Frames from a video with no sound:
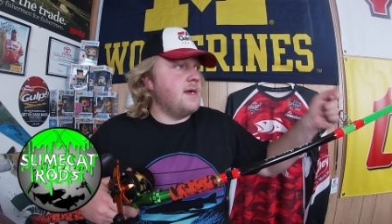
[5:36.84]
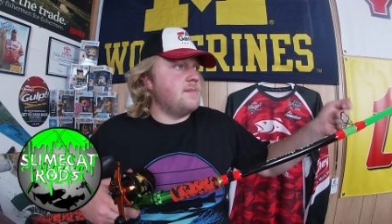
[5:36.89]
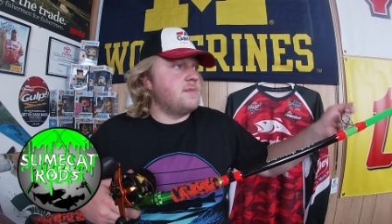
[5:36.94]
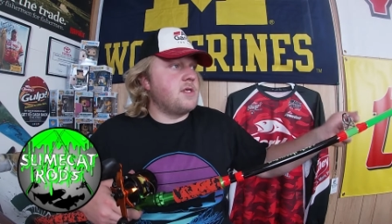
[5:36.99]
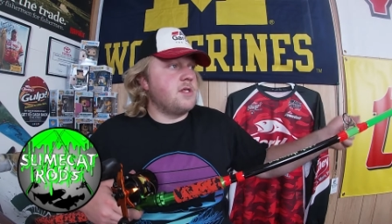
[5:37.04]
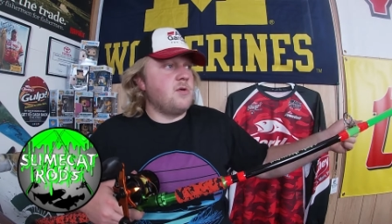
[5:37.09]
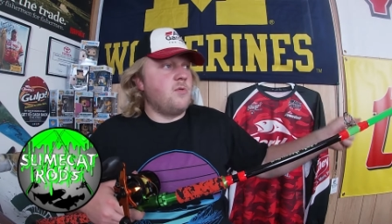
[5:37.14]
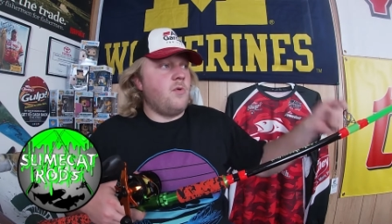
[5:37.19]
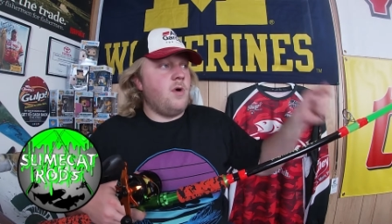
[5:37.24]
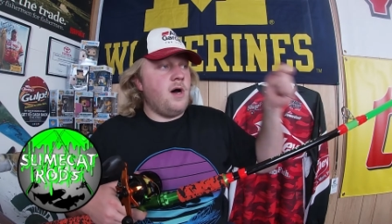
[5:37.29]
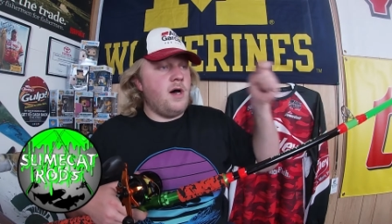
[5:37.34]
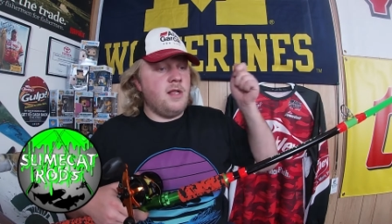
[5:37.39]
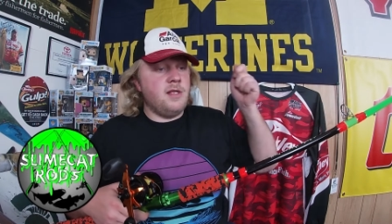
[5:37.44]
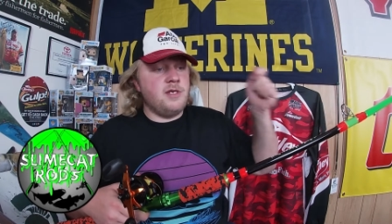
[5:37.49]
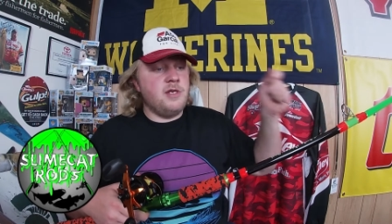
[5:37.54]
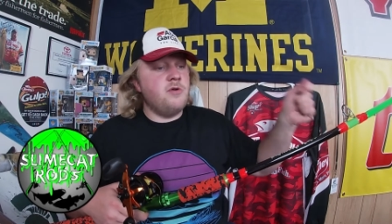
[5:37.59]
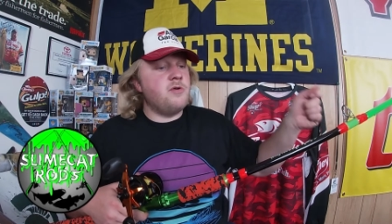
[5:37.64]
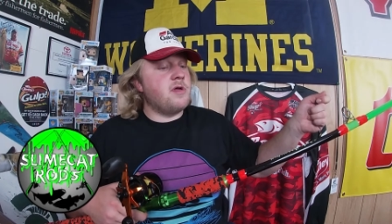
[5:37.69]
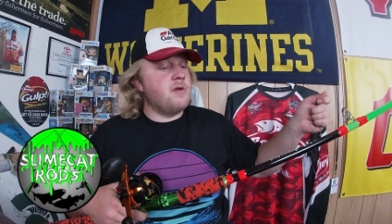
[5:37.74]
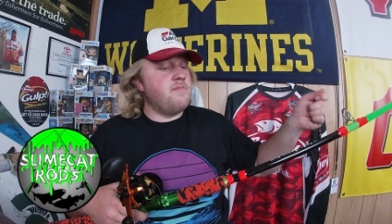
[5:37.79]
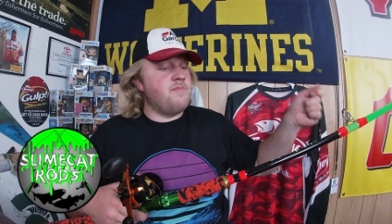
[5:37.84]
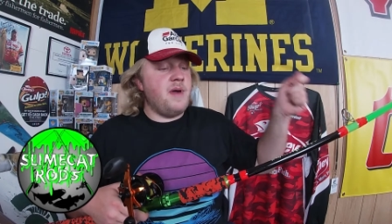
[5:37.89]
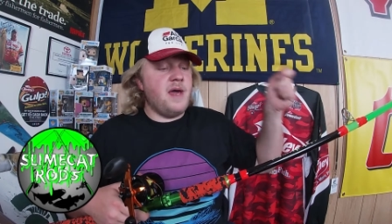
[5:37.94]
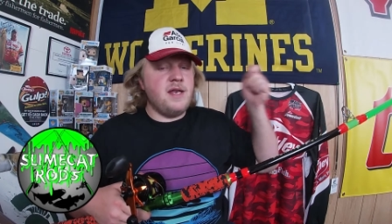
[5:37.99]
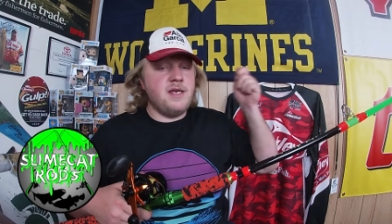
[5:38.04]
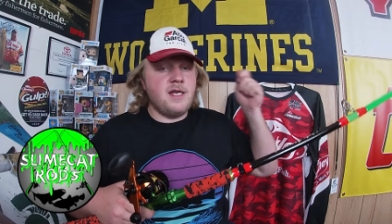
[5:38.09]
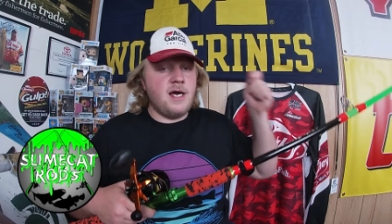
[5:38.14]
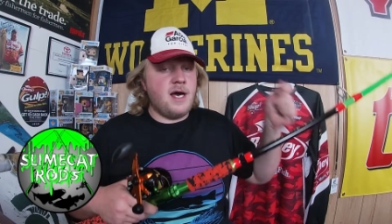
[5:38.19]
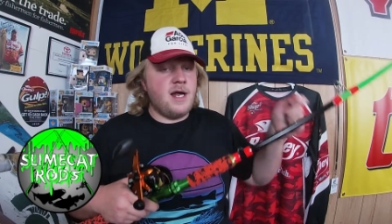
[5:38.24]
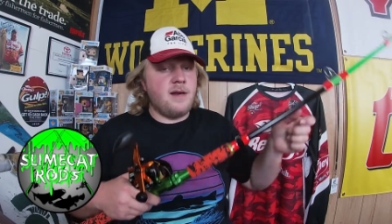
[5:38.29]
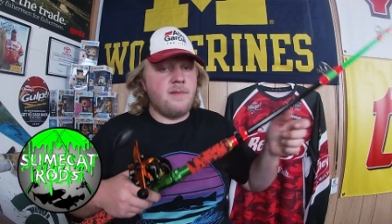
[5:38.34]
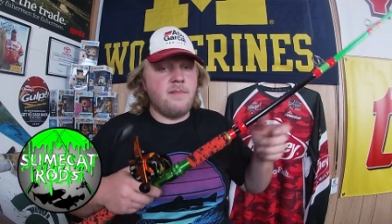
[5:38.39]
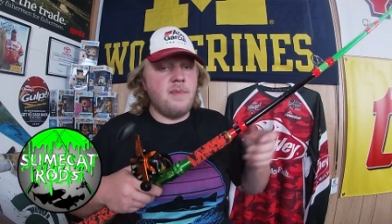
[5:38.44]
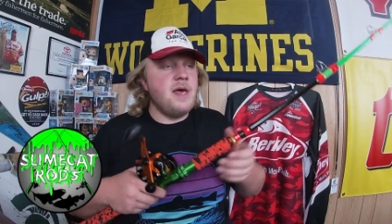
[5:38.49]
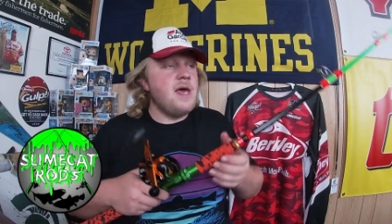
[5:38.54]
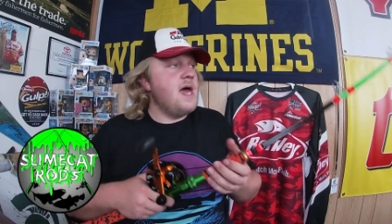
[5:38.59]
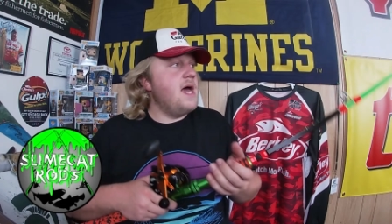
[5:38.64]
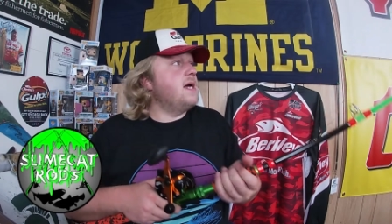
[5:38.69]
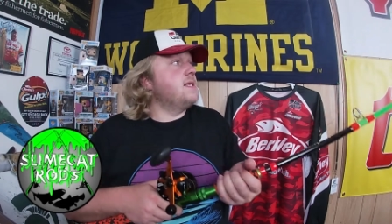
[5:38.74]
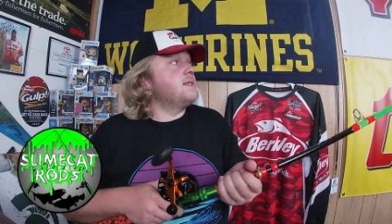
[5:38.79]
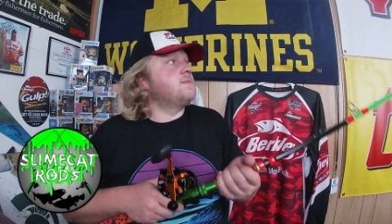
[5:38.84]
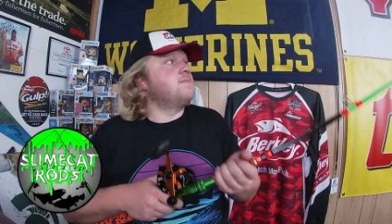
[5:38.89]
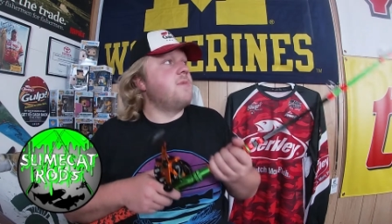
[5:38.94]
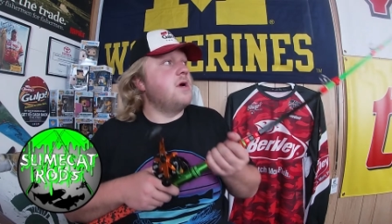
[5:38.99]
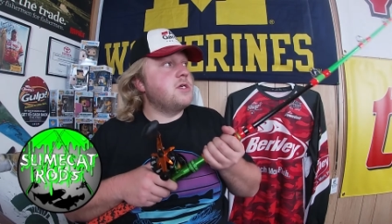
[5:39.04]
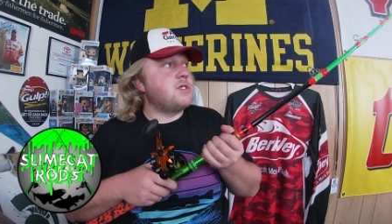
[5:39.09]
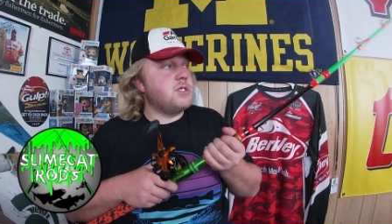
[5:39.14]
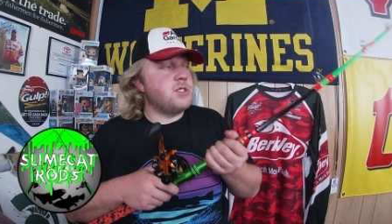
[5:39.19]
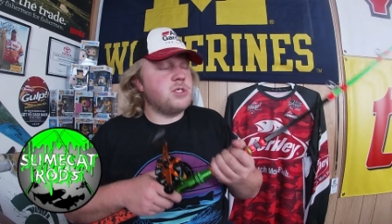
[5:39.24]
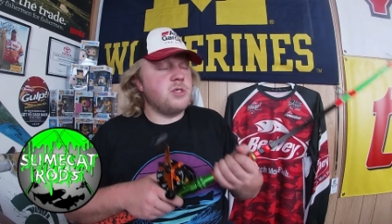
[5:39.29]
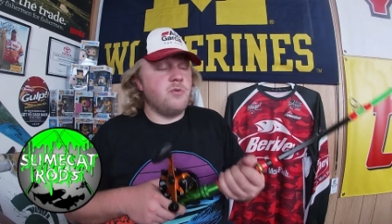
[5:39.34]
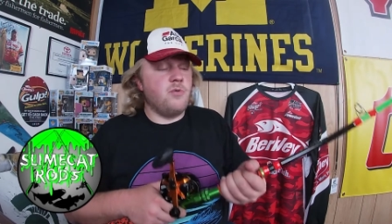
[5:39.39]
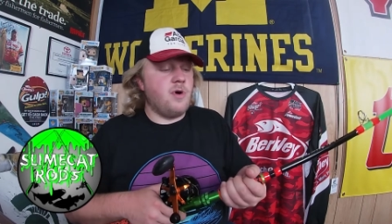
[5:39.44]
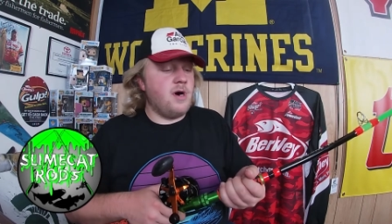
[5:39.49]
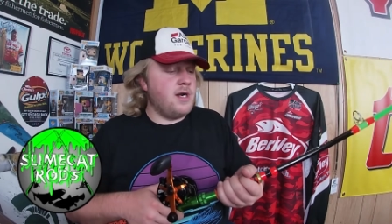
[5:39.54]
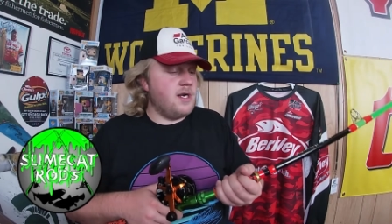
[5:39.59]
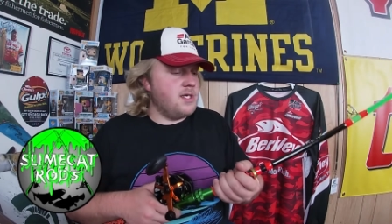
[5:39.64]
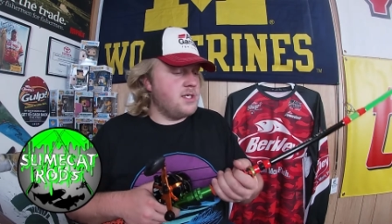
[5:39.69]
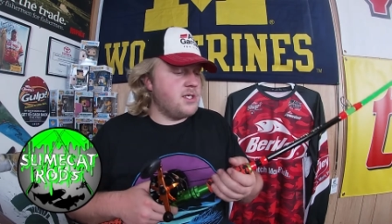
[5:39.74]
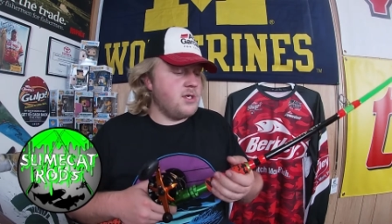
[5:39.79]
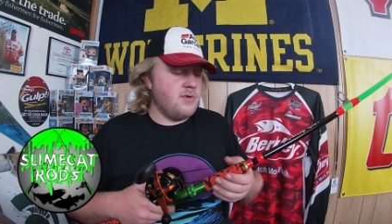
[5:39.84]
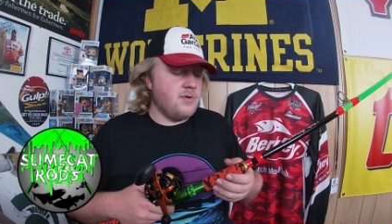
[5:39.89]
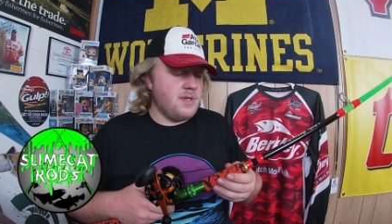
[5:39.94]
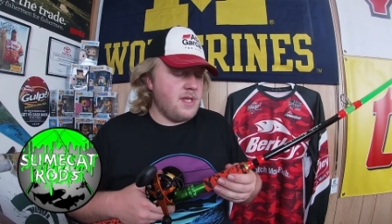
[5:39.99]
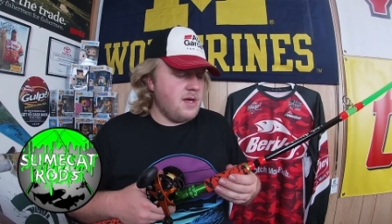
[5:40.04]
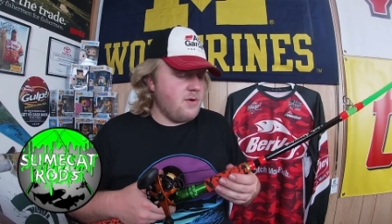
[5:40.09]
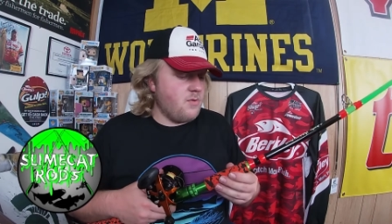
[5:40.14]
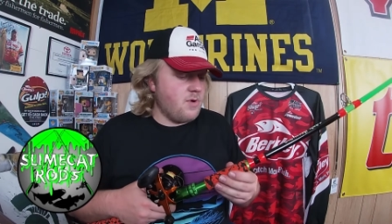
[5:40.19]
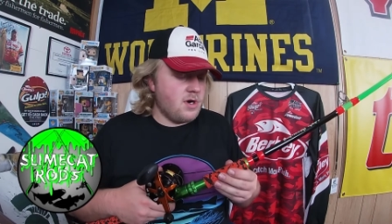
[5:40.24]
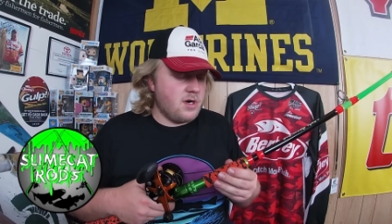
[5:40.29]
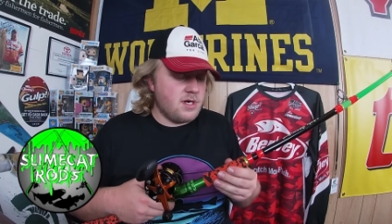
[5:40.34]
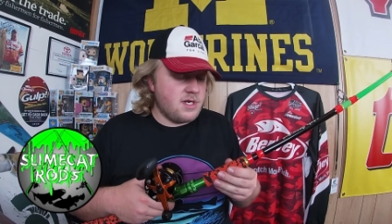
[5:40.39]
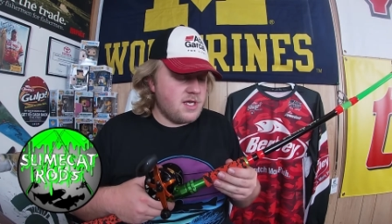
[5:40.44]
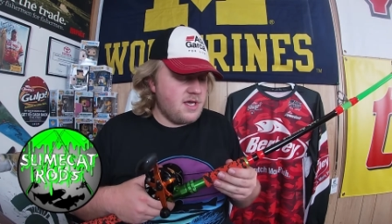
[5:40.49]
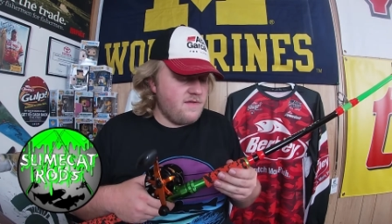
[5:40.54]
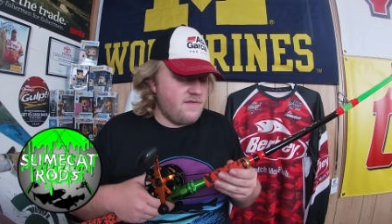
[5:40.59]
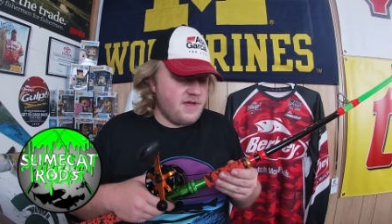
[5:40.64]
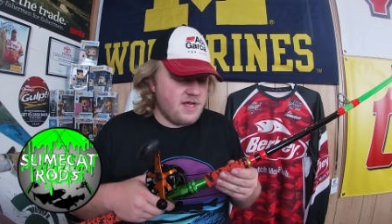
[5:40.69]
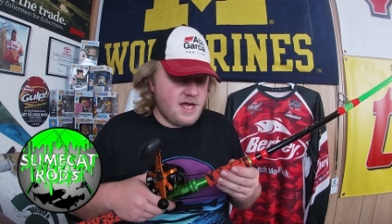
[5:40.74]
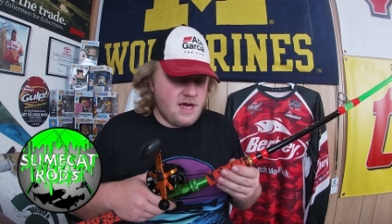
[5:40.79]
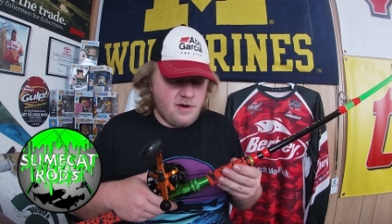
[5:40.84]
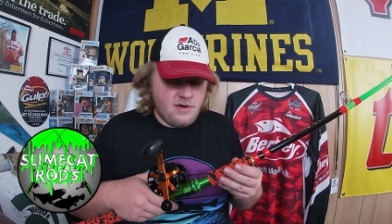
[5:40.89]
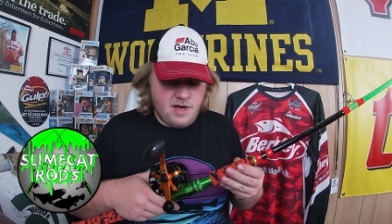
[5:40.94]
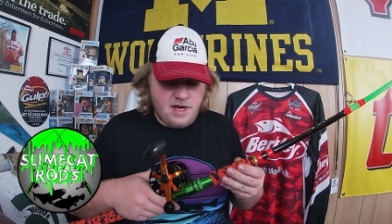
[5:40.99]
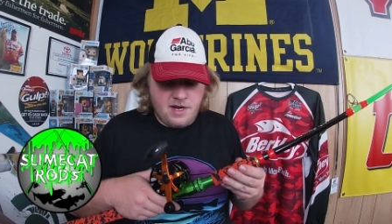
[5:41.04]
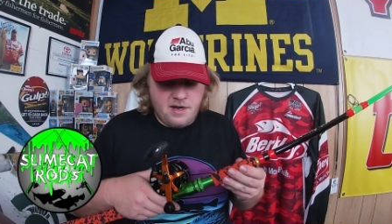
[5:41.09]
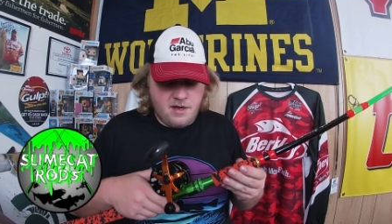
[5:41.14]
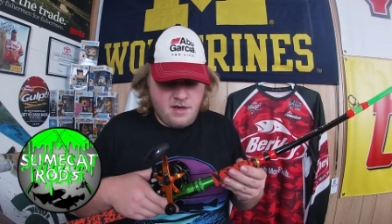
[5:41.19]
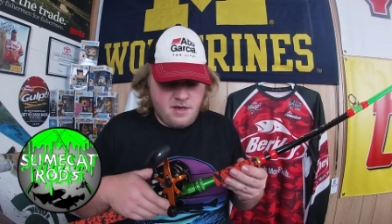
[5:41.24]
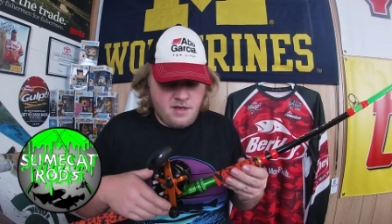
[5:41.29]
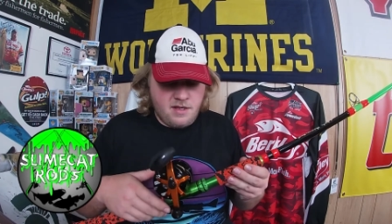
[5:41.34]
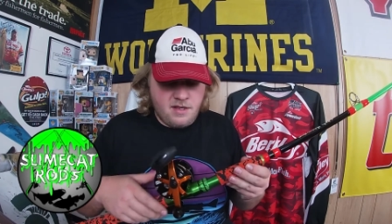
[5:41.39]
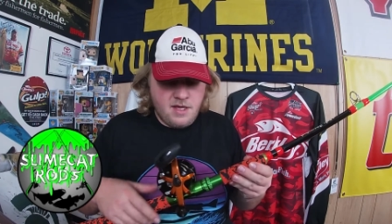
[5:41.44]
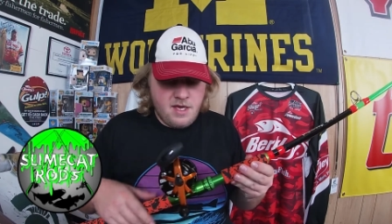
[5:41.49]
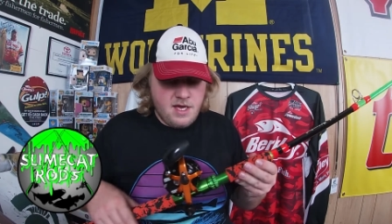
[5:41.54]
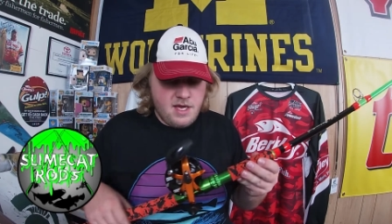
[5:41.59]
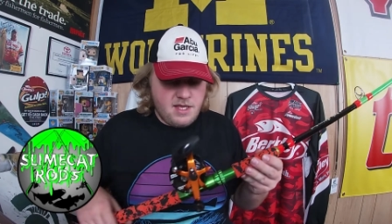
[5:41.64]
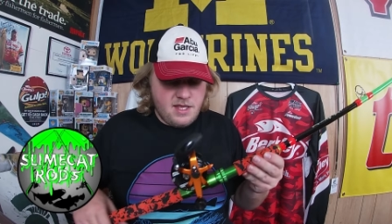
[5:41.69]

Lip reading: up to the wall, and you could bend on them as much as you wanted to, and they weren't giving out at all.